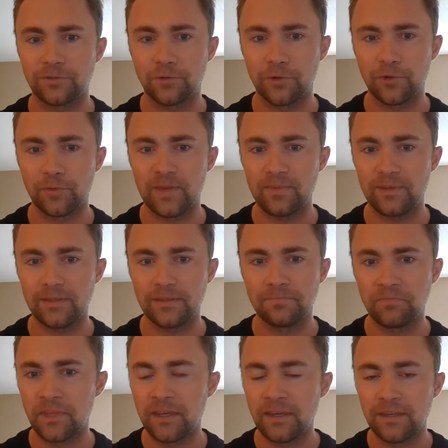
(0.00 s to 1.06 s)
Or maybe
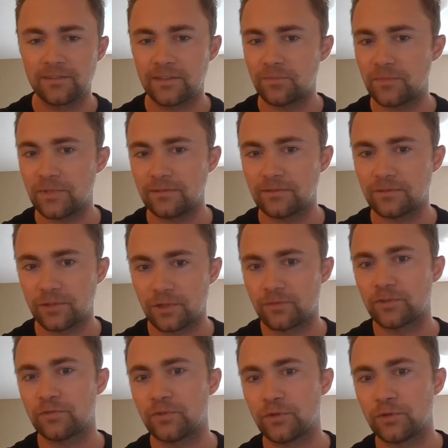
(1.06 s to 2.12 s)
something
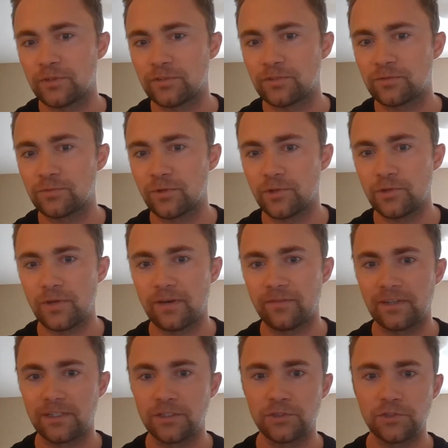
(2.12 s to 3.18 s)
service focused, where you have
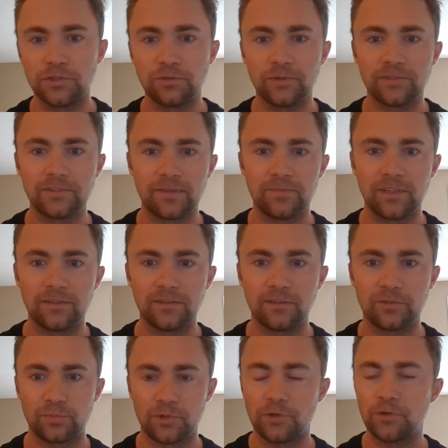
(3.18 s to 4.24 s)
an issue with something
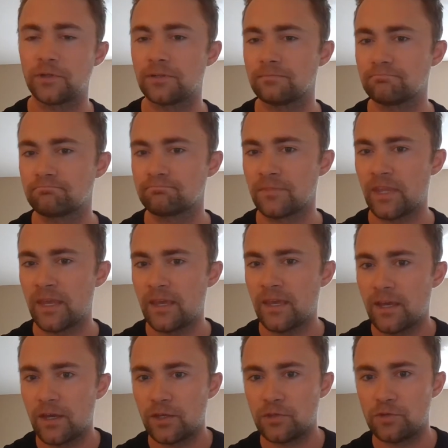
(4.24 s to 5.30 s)
broken,
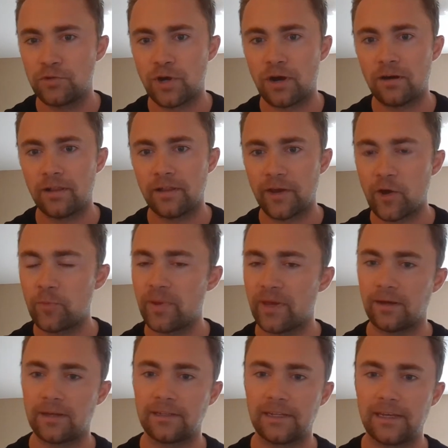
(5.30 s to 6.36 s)
you call a help
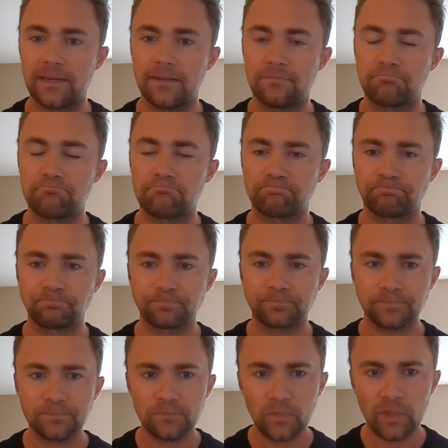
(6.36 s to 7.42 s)
hotline
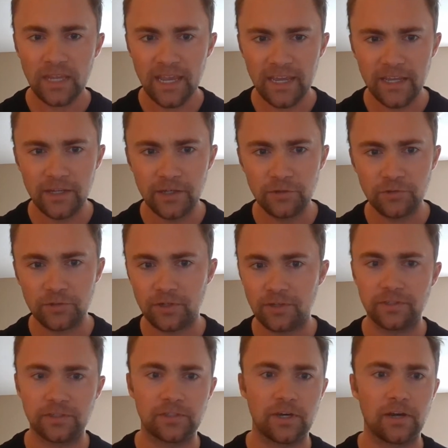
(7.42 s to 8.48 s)
and you
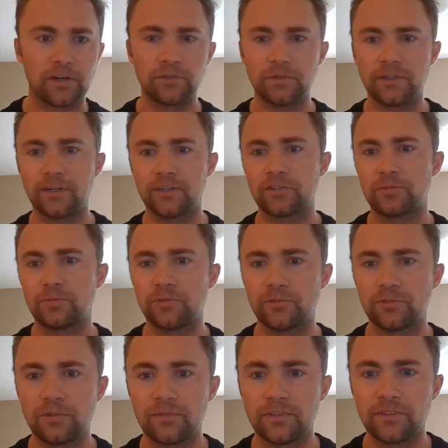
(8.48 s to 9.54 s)
start to talk to a customer
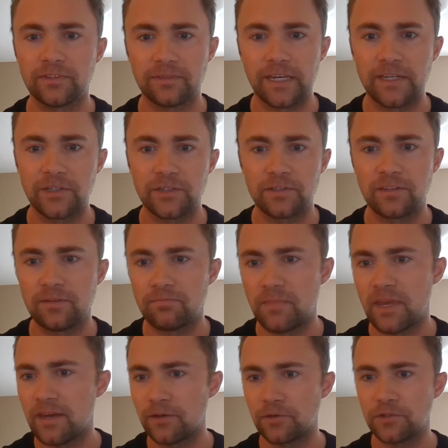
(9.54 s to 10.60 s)
service agent that
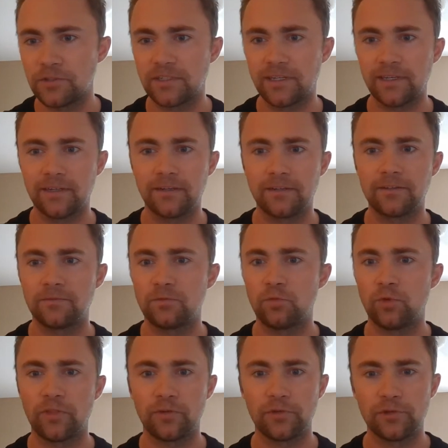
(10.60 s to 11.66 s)
may understand
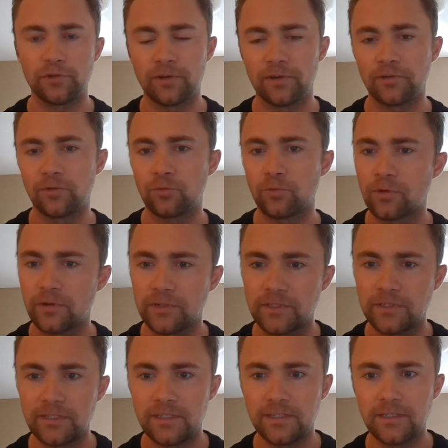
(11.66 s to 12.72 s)
whether you're under
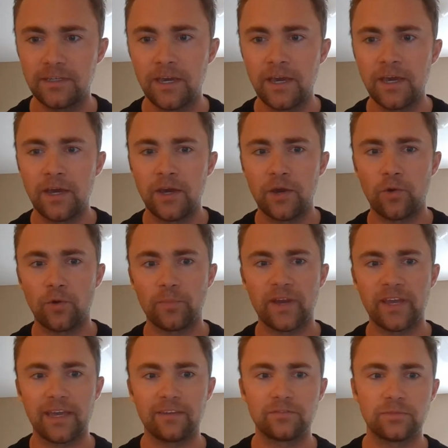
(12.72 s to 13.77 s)
warranty or
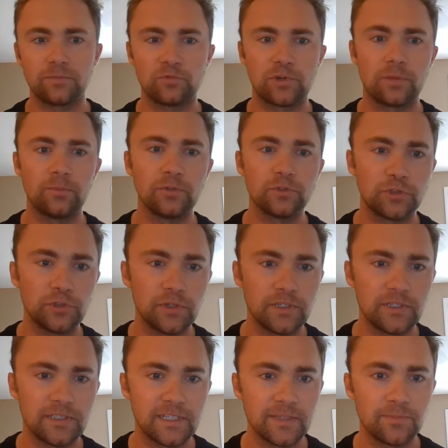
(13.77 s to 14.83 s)
might have some
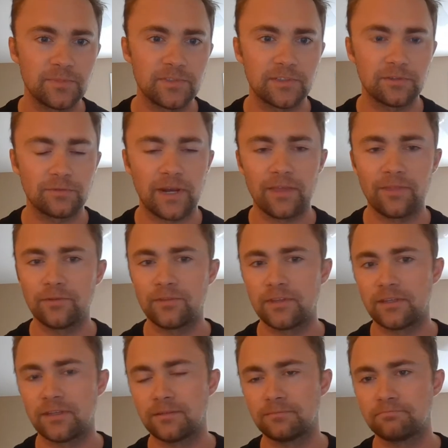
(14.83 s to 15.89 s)
troubleshooting tips, that rather
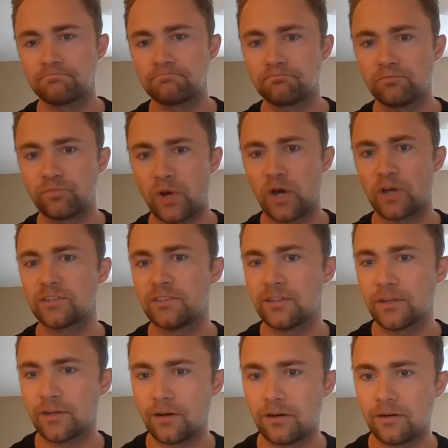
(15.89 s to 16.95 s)
than pausing
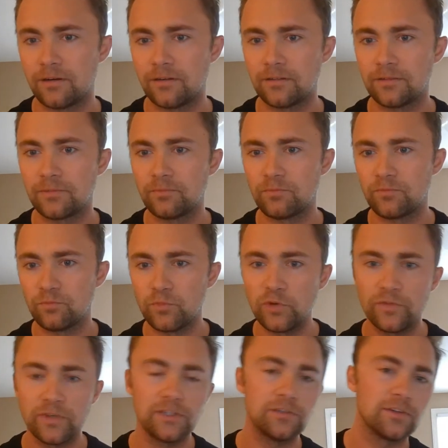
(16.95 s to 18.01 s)
the call,
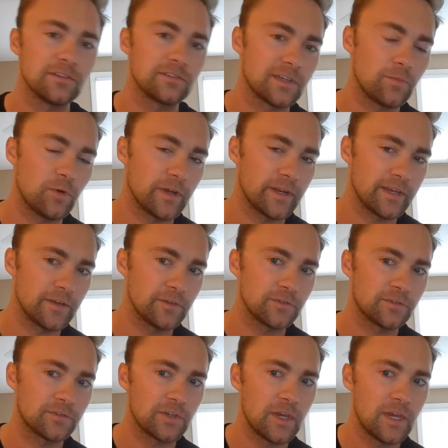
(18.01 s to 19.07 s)
moving you to someone
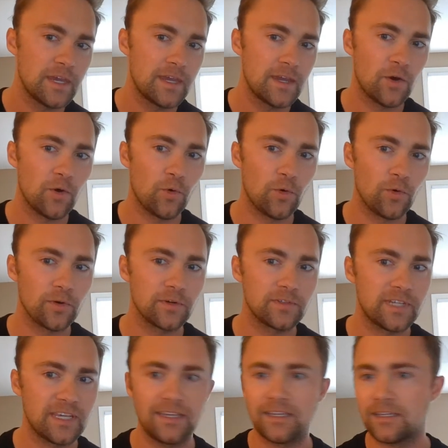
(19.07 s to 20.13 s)
else, or
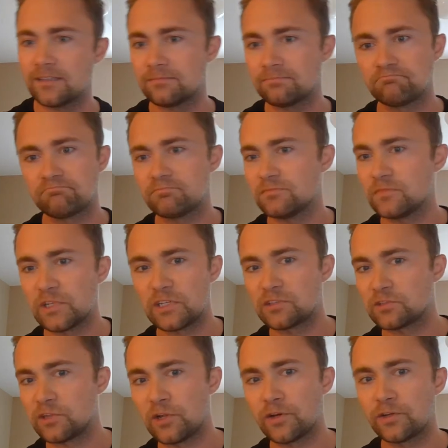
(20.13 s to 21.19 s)
taking
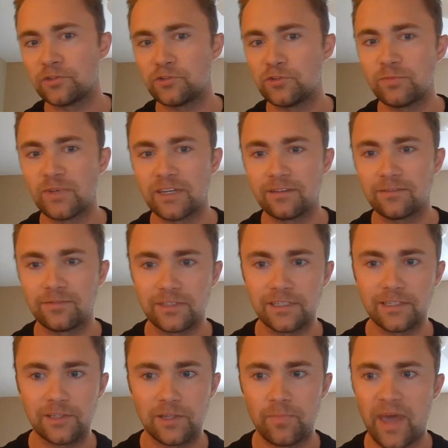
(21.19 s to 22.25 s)
as long as you may have
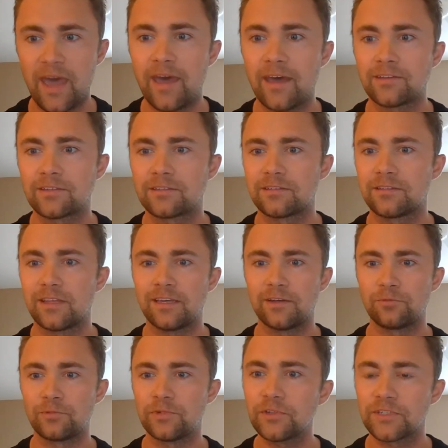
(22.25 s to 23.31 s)
seen in the past, they
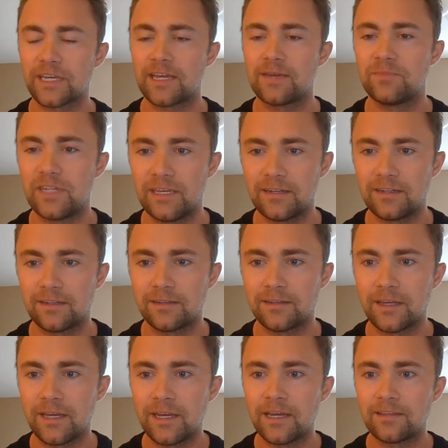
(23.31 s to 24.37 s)
get real-time data
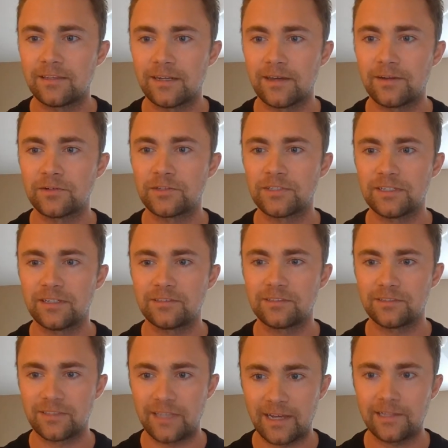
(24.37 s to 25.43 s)
that understands
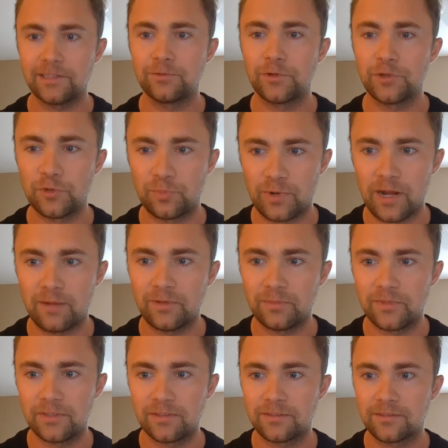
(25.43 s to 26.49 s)
exactly what your
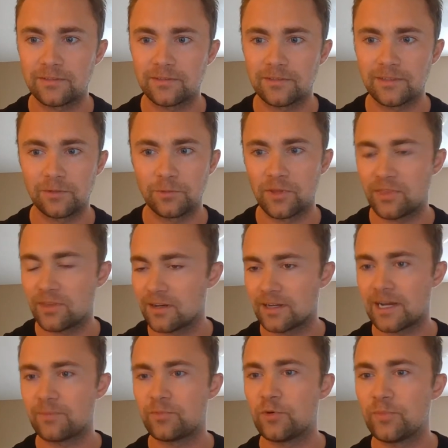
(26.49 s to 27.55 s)
problem is, and within a
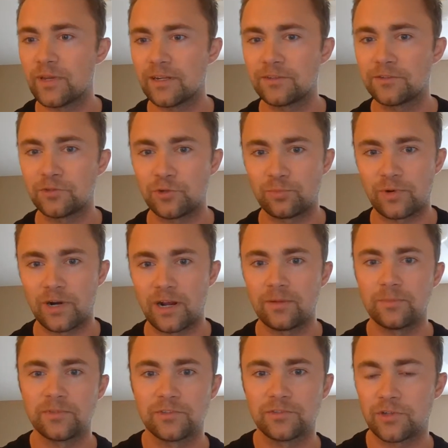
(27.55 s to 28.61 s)
couple of minutes your
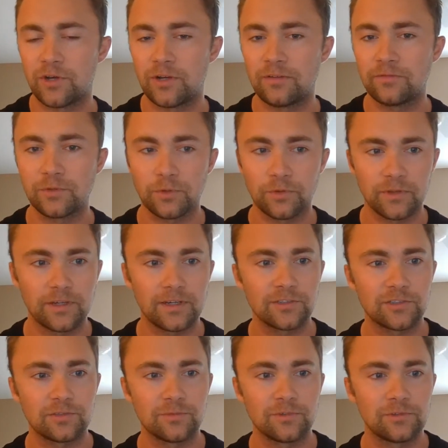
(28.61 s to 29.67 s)
problem is solved or the
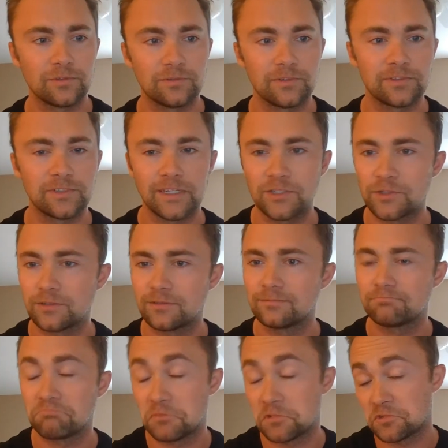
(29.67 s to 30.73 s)
customer service agent
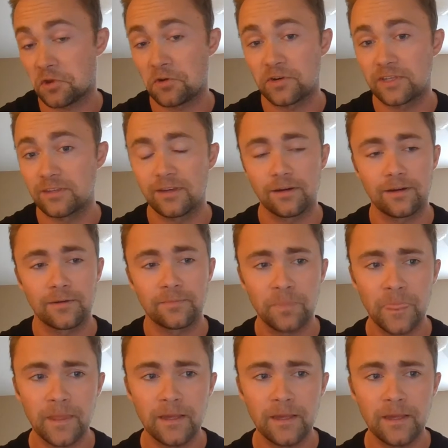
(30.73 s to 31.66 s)
is already there.